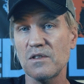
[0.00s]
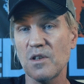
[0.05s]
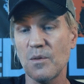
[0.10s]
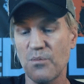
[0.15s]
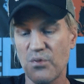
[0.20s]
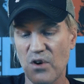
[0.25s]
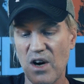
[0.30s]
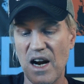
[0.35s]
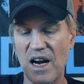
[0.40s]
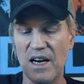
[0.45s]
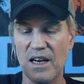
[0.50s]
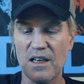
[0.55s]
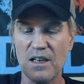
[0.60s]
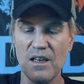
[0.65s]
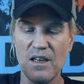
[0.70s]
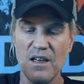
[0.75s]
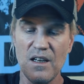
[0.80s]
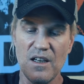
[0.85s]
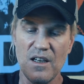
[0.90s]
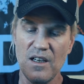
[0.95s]
to
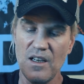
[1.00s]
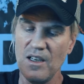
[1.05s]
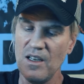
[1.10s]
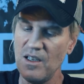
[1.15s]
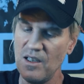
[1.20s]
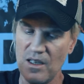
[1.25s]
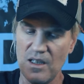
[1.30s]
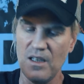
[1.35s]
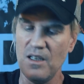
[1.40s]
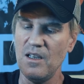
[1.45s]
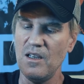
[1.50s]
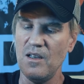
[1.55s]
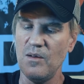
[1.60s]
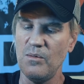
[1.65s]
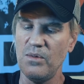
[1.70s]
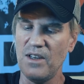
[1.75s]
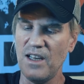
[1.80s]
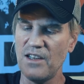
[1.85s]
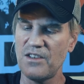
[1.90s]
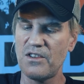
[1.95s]
break.
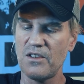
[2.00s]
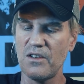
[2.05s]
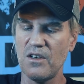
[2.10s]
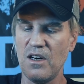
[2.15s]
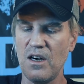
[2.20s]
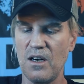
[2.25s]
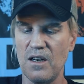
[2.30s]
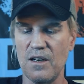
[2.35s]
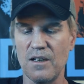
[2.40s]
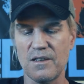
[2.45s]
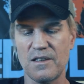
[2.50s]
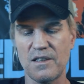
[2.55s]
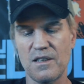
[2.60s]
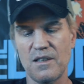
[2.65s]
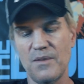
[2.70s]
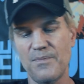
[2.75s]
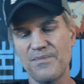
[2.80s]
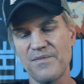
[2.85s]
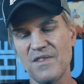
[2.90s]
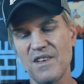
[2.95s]
Bless her heart.